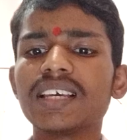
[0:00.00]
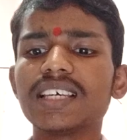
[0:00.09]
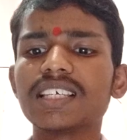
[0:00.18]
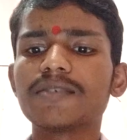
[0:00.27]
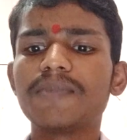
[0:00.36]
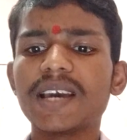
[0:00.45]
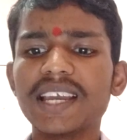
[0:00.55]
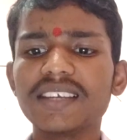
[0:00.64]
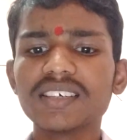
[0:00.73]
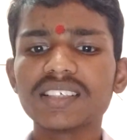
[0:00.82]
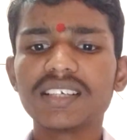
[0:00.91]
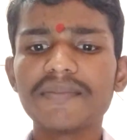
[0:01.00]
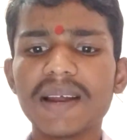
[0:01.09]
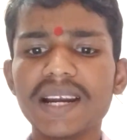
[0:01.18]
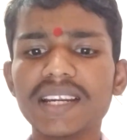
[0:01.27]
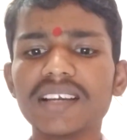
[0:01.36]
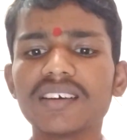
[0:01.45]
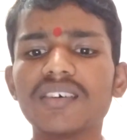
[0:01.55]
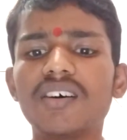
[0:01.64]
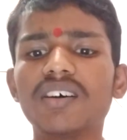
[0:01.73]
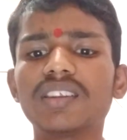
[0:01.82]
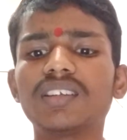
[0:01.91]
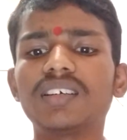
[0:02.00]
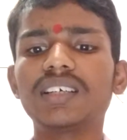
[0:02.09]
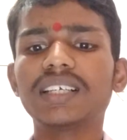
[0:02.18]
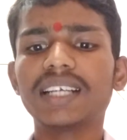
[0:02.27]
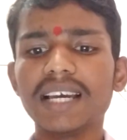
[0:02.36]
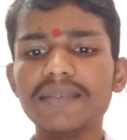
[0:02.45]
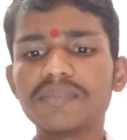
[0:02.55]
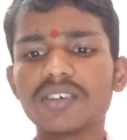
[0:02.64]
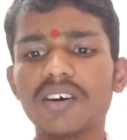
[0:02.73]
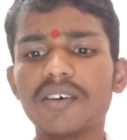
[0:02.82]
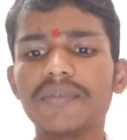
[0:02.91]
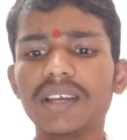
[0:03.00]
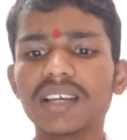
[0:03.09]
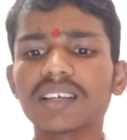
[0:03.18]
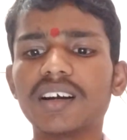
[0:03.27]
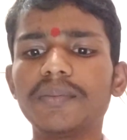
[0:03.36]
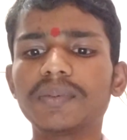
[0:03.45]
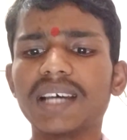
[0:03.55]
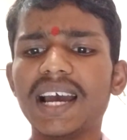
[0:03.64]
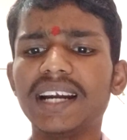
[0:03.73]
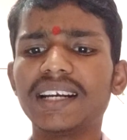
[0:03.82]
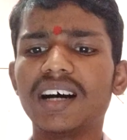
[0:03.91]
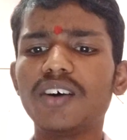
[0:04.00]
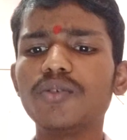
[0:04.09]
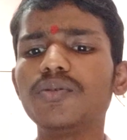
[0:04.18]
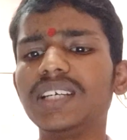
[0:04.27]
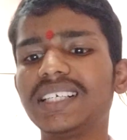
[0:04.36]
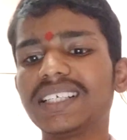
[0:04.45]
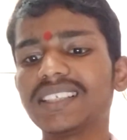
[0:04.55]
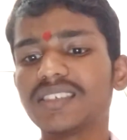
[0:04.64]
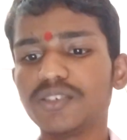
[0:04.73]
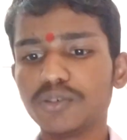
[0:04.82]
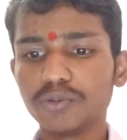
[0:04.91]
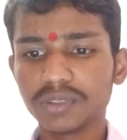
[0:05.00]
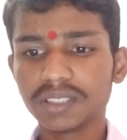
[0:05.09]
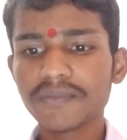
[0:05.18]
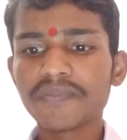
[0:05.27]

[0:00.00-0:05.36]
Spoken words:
is various depending on the types of aircraft and how it is used.